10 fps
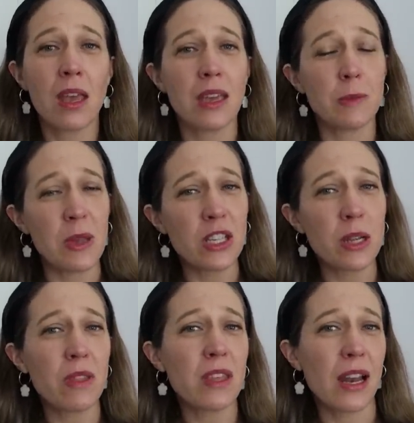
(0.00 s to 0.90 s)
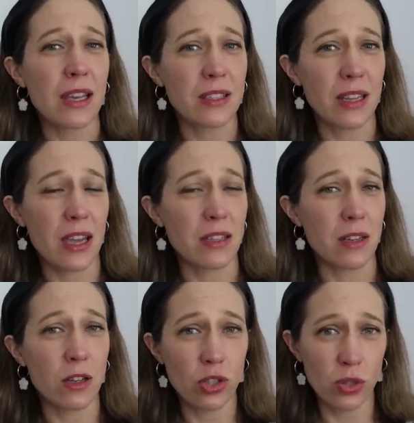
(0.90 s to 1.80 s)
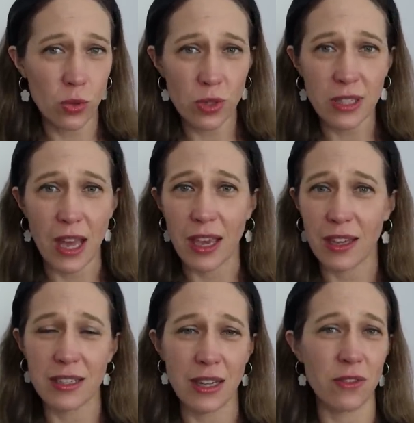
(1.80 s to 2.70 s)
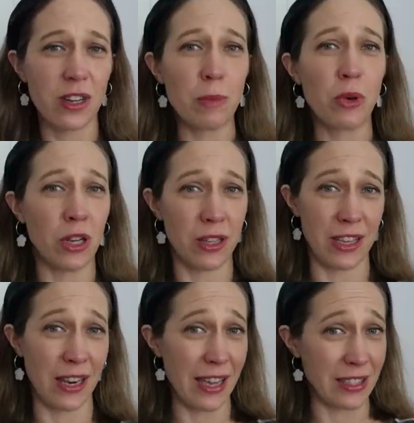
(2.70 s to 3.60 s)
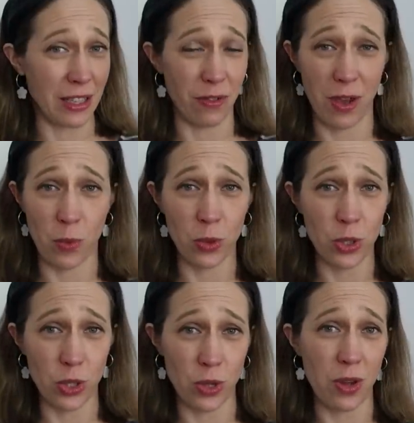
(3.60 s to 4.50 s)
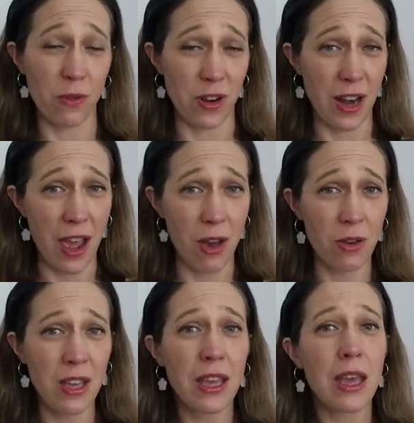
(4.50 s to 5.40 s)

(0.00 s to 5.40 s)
Especially with the elasticated shorts, I can definitely pull in the elastic if I want to for now,